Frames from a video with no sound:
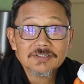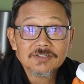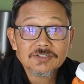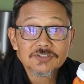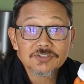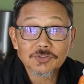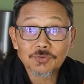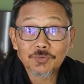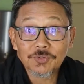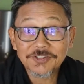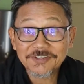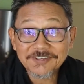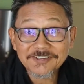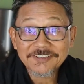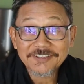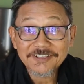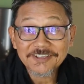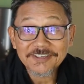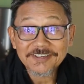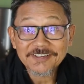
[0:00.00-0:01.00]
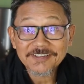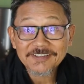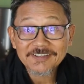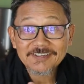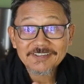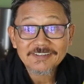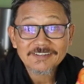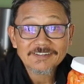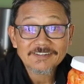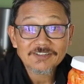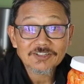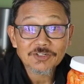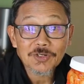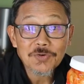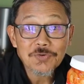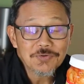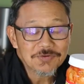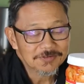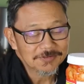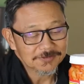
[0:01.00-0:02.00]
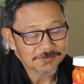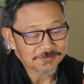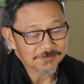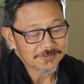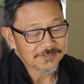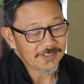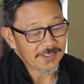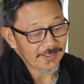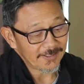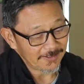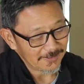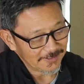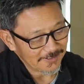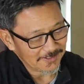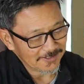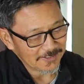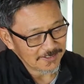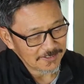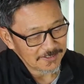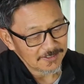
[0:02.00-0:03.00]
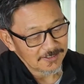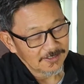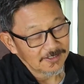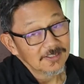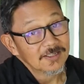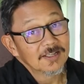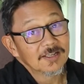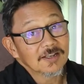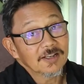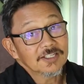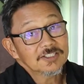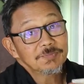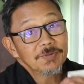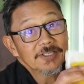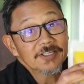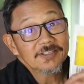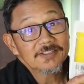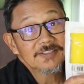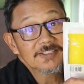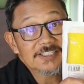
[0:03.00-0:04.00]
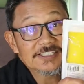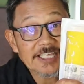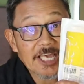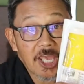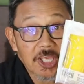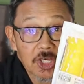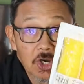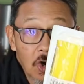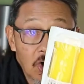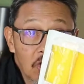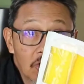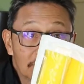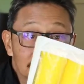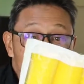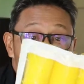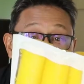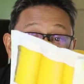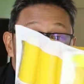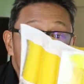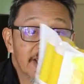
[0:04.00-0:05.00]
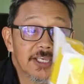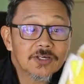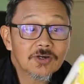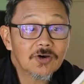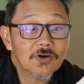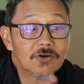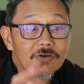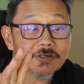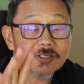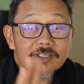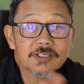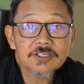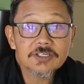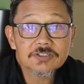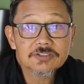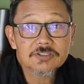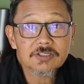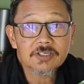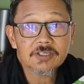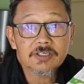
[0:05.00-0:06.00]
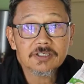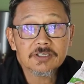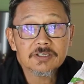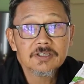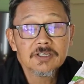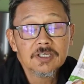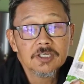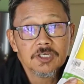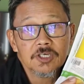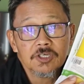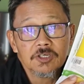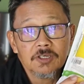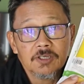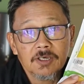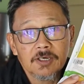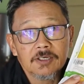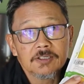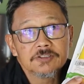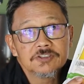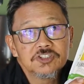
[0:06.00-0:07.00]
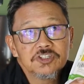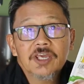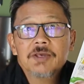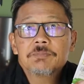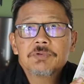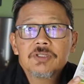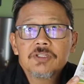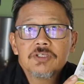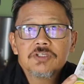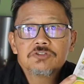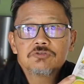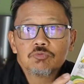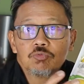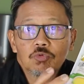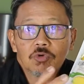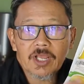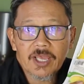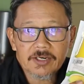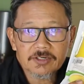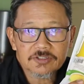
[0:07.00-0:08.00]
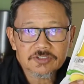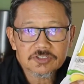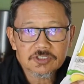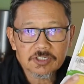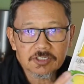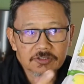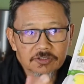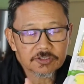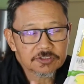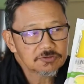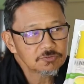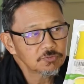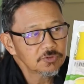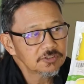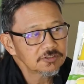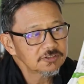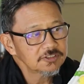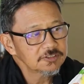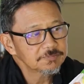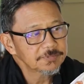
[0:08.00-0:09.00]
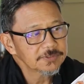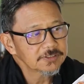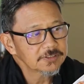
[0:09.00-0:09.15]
So what do you think? No? Okay. Let's bring in the daikon. The daikon is a Japanese radish, and this one is